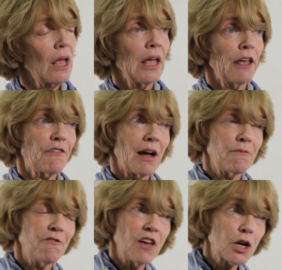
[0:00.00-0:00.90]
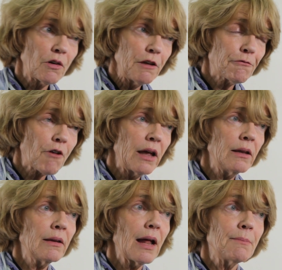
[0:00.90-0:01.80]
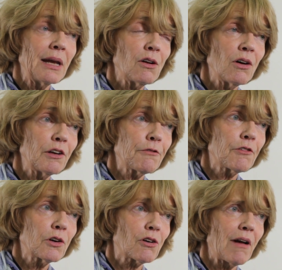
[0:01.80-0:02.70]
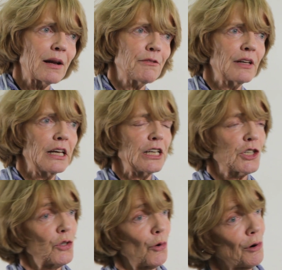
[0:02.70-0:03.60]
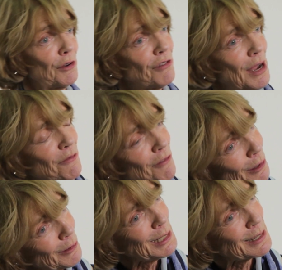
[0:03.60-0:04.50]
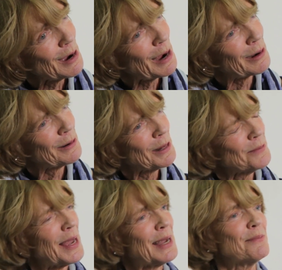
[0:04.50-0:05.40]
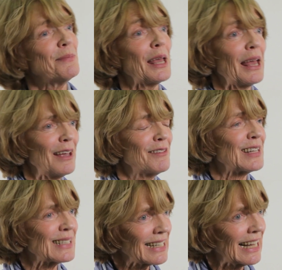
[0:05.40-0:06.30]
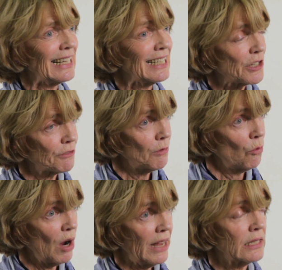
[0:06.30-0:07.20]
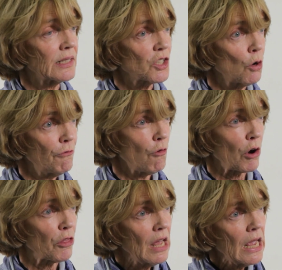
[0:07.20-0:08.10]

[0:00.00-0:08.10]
If I'm very frightened, I may not defer gratification, or if I'm very tired, I may behave in a slightly different way, and so forth.